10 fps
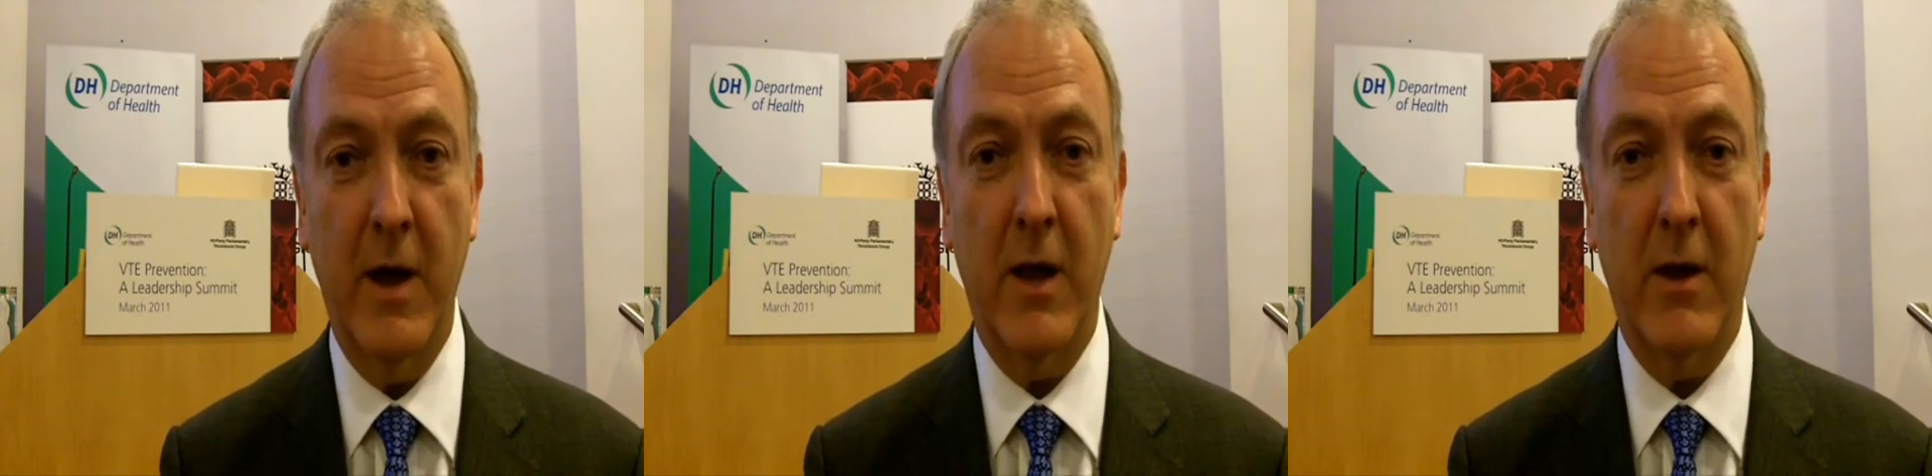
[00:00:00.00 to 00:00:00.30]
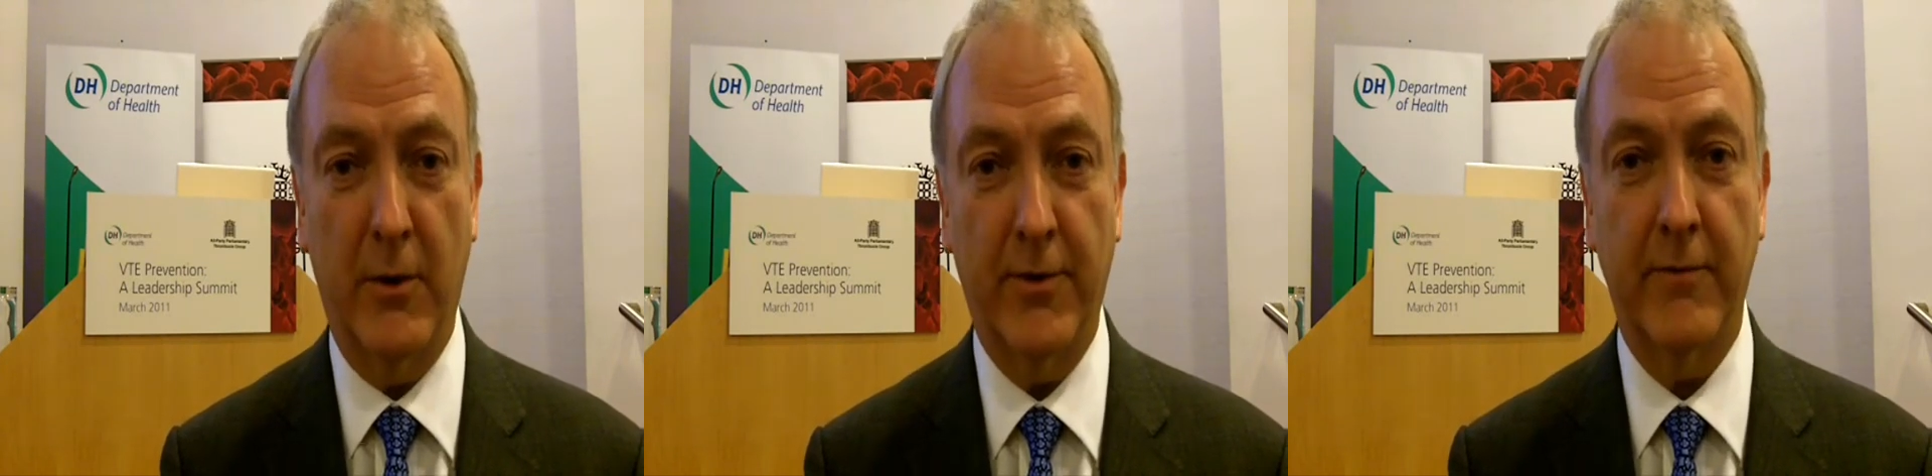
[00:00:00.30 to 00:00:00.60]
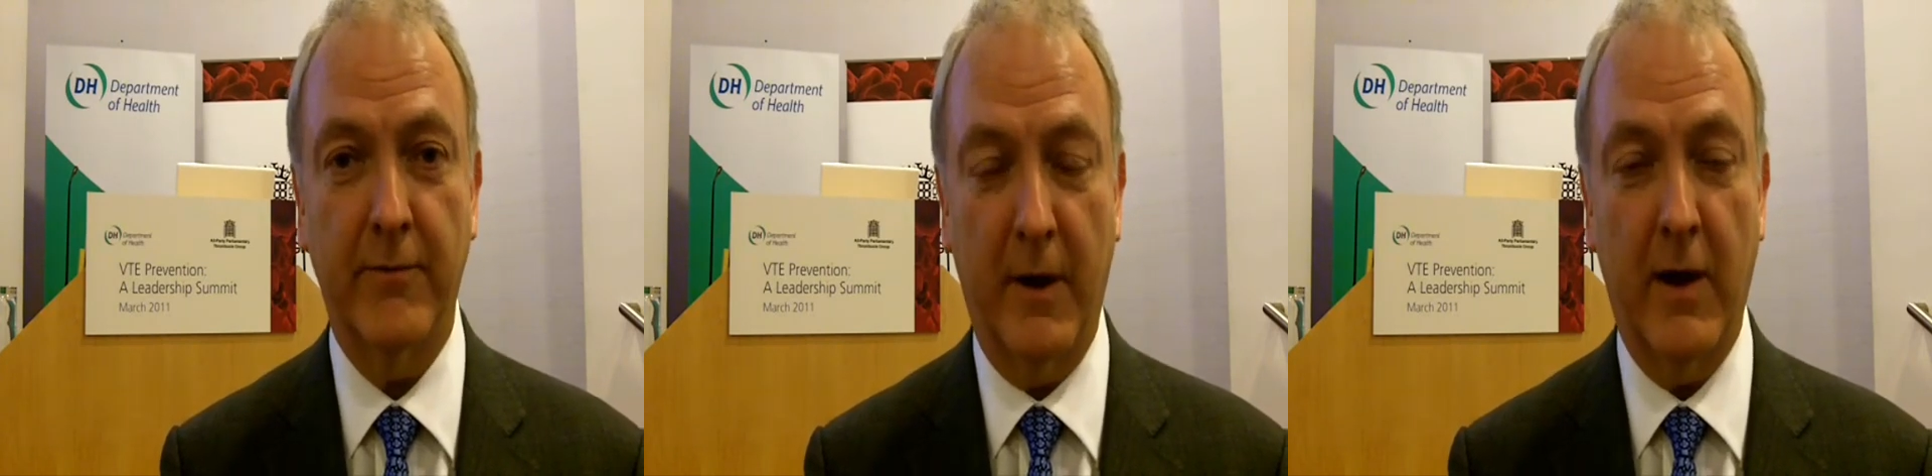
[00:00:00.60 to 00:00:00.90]
a
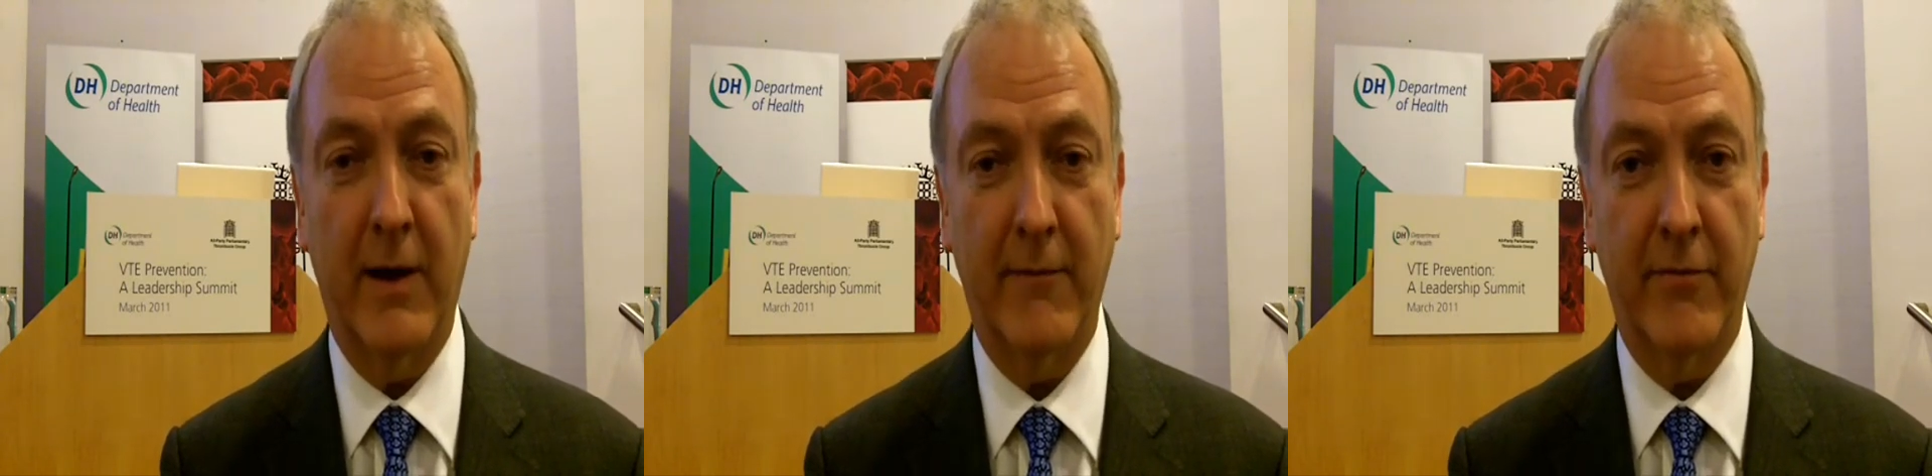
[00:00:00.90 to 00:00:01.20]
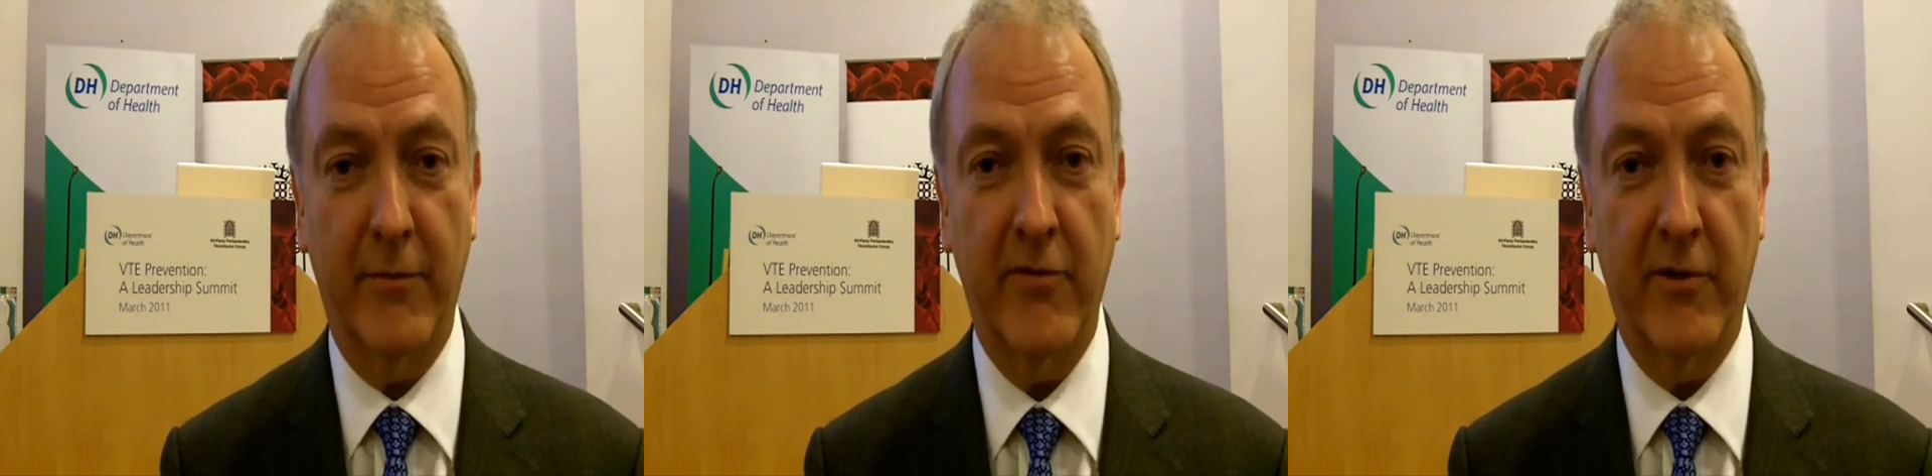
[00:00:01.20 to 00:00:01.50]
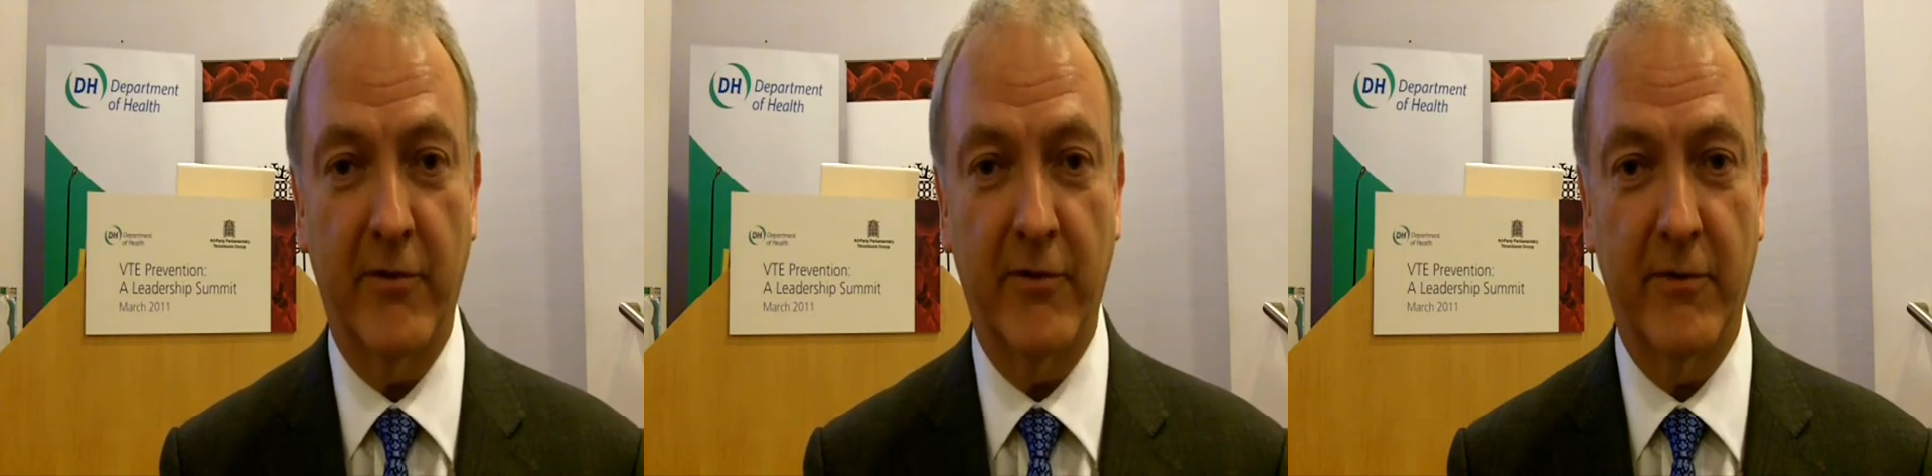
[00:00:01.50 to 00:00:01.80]
lot of lives of the
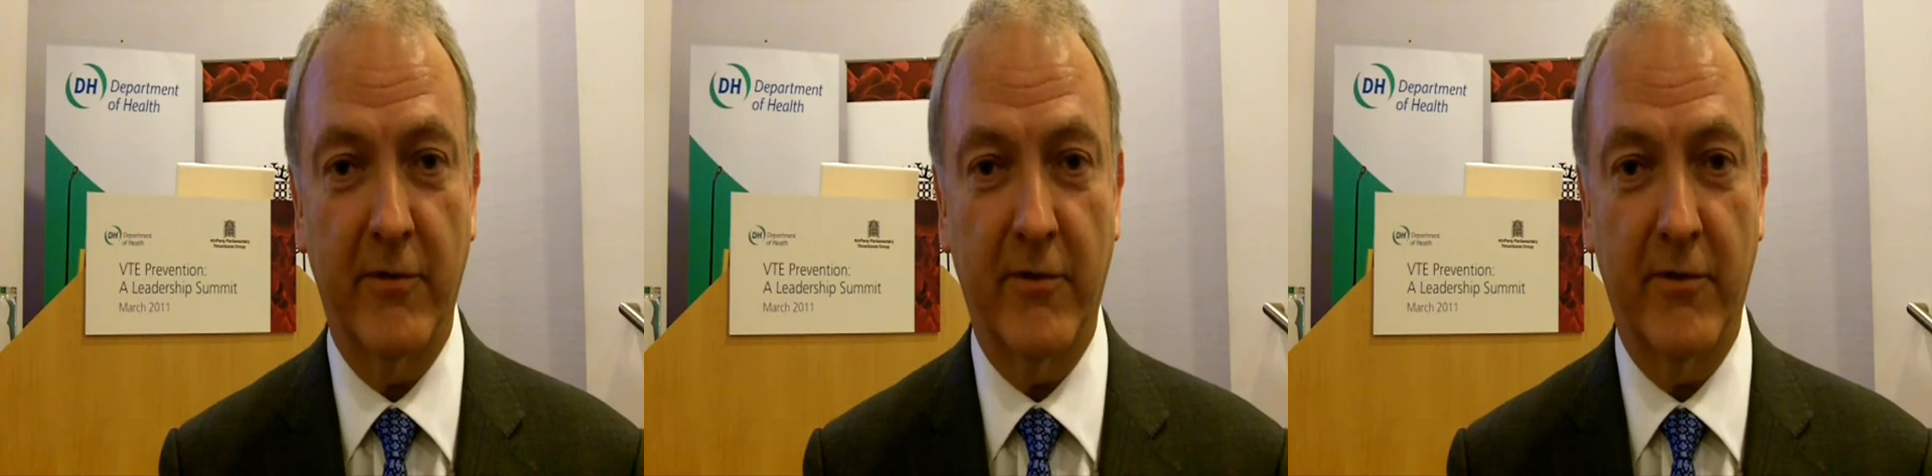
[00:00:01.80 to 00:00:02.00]
citizens